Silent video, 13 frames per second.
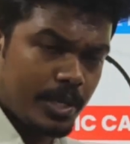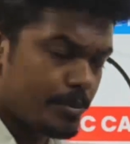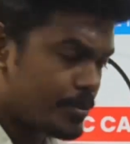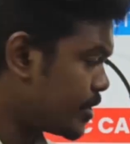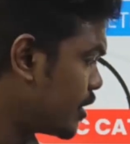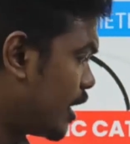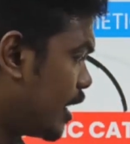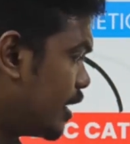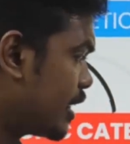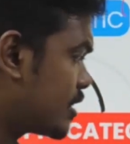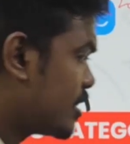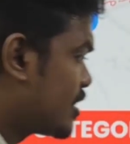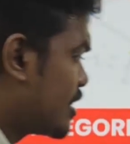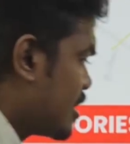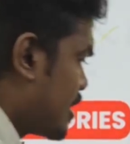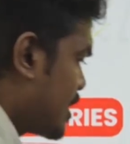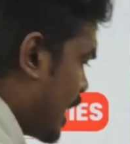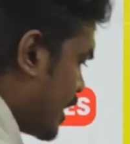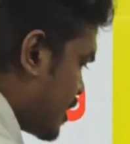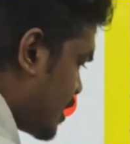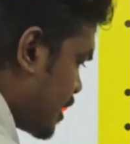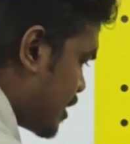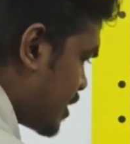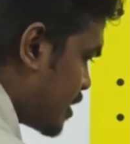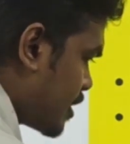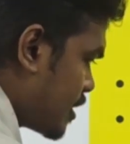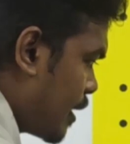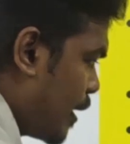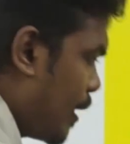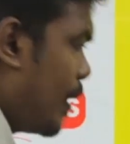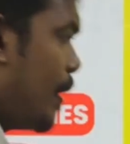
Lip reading: shapes, and next is statistics.